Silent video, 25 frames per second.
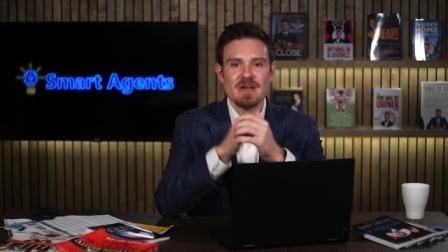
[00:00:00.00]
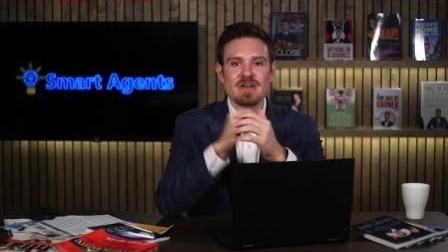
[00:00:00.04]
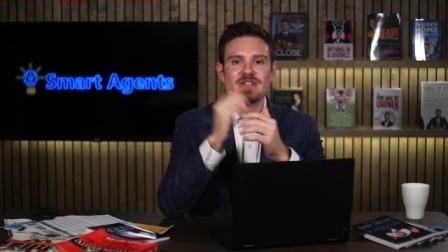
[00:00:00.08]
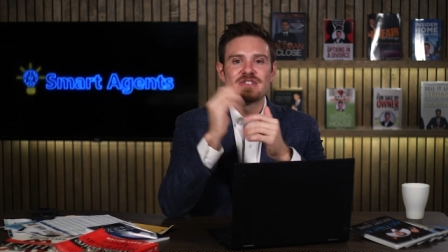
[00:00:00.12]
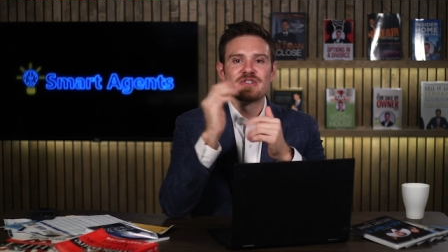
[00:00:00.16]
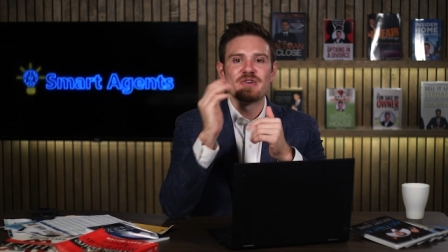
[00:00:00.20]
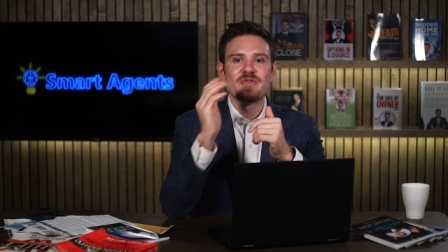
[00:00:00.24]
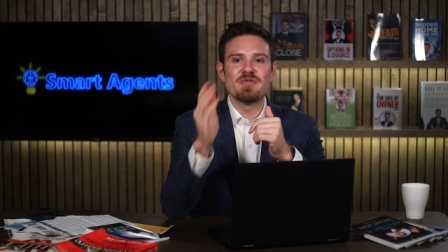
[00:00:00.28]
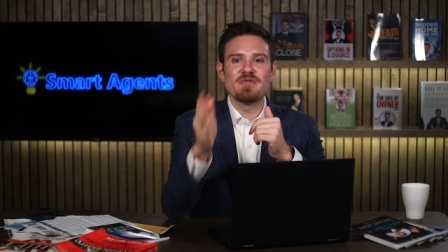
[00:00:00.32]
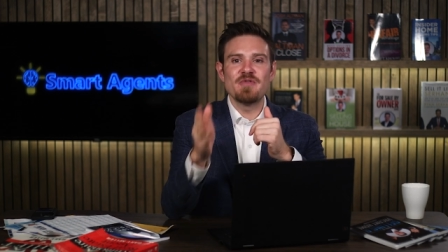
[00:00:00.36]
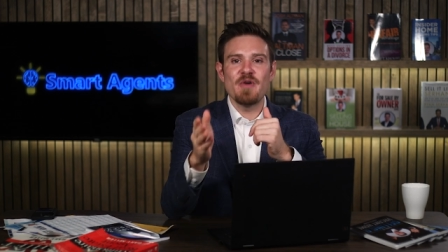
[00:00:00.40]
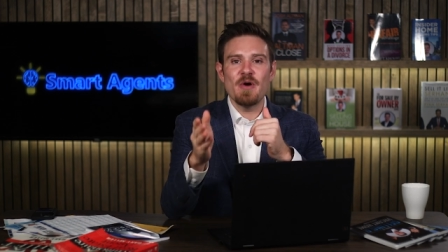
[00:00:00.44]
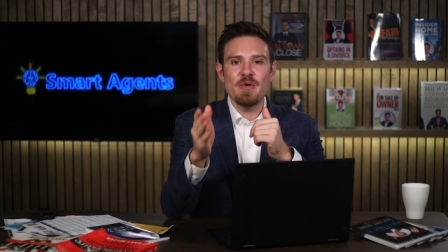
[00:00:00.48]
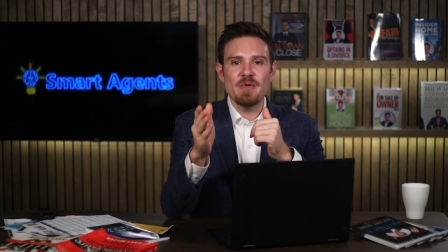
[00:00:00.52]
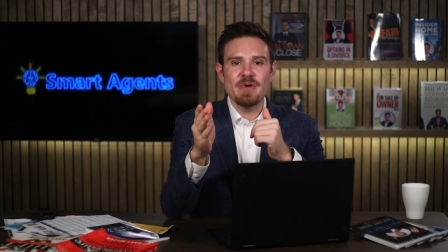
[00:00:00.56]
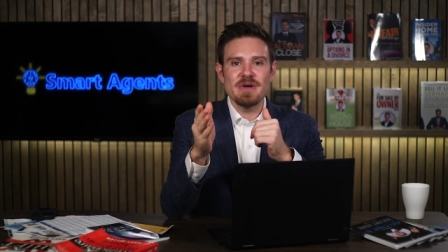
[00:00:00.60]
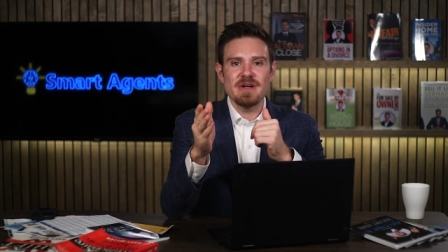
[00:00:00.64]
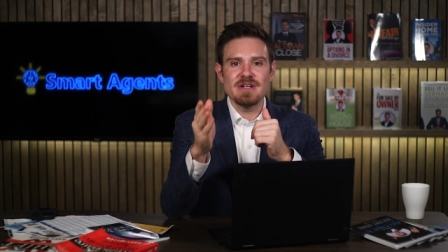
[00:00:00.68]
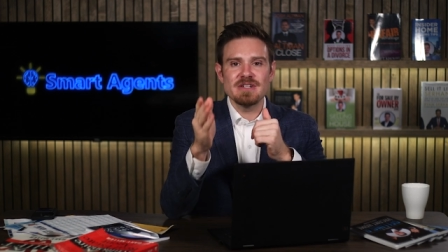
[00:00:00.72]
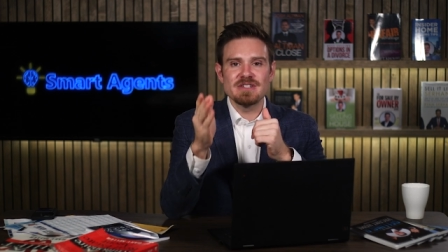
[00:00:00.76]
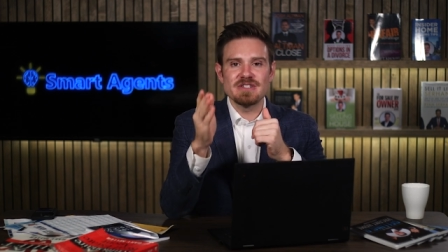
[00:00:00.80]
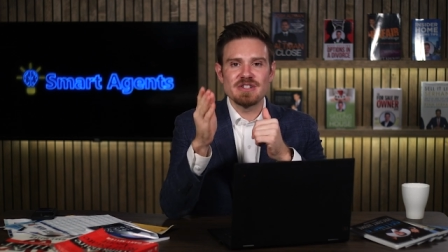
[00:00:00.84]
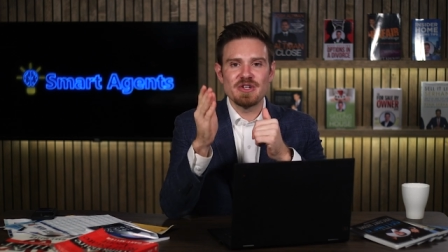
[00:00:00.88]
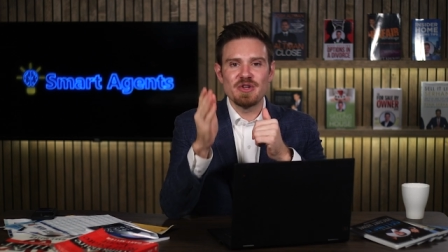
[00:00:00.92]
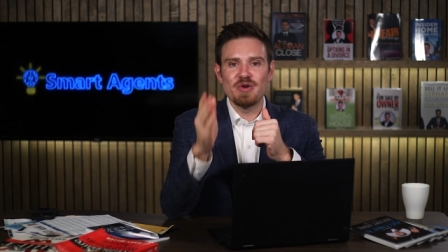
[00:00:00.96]
So
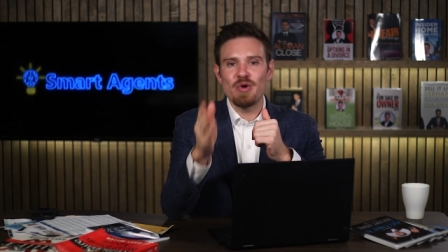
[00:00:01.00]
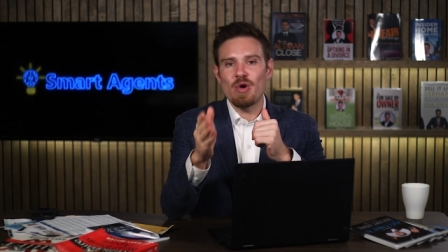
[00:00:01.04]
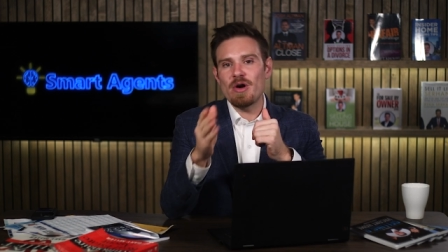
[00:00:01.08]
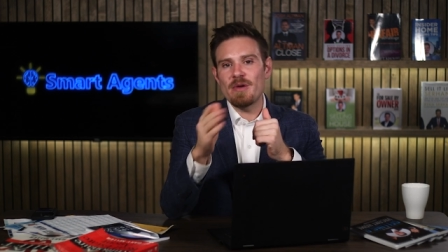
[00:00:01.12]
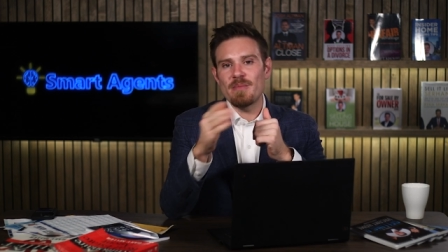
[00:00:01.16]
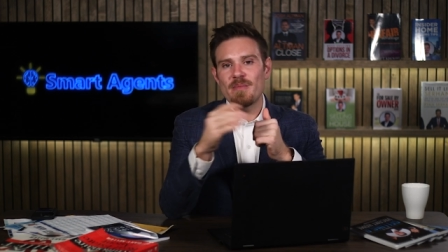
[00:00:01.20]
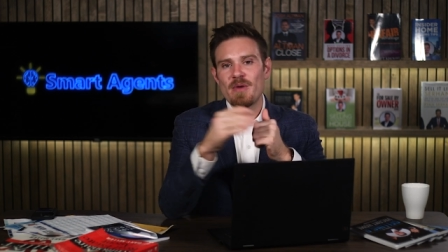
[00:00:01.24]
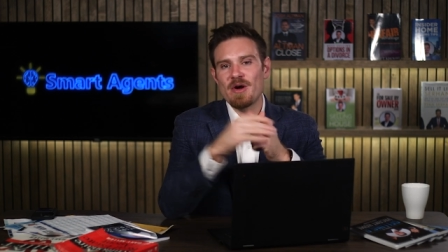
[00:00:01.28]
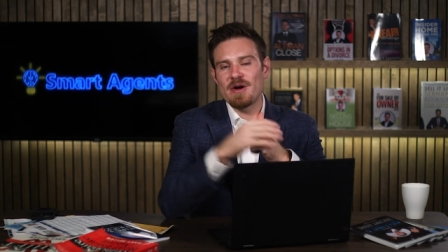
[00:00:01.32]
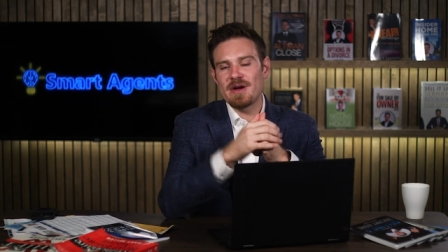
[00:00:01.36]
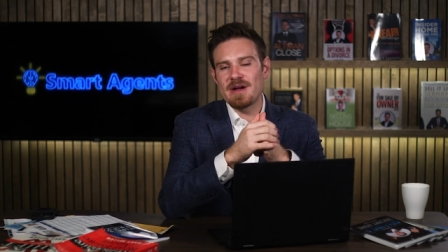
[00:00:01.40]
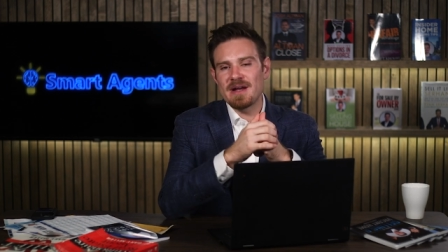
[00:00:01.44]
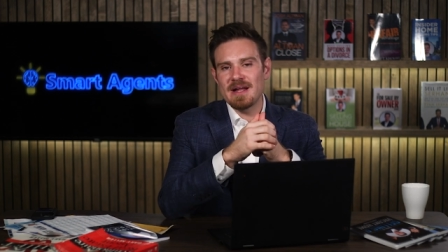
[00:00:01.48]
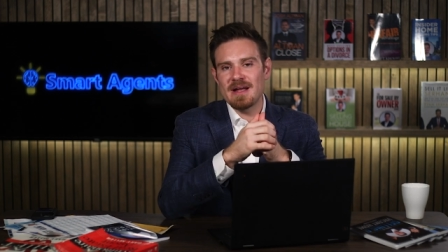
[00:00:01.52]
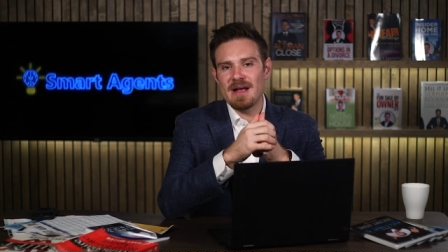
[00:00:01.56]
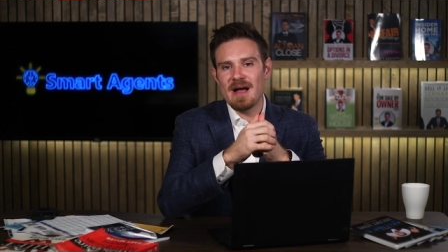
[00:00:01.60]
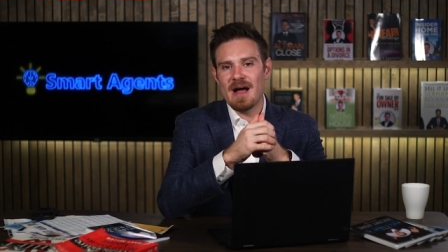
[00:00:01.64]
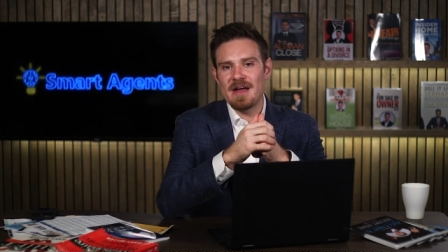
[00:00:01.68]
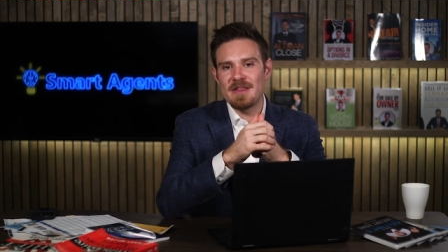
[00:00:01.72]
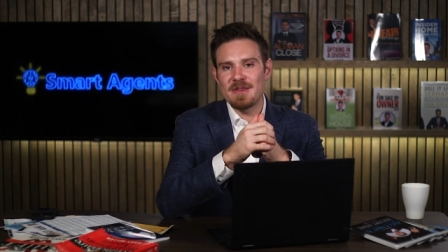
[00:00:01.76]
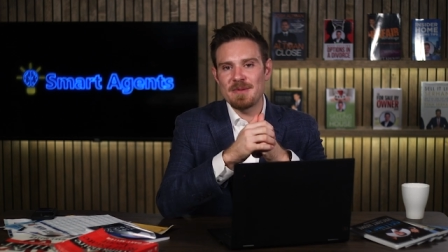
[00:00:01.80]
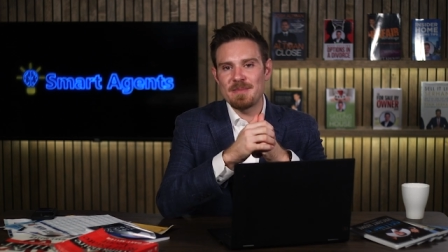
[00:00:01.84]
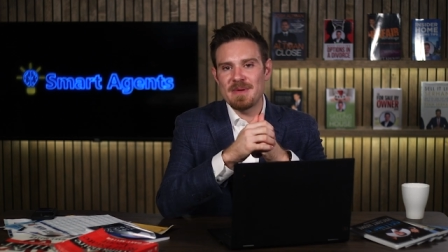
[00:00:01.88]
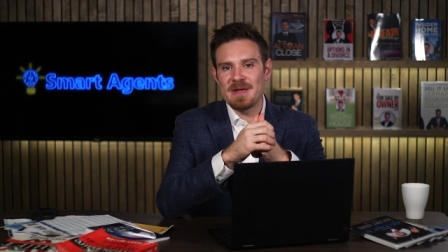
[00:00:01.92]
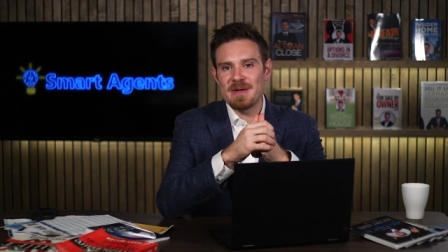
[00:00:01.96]
focus your marketing on the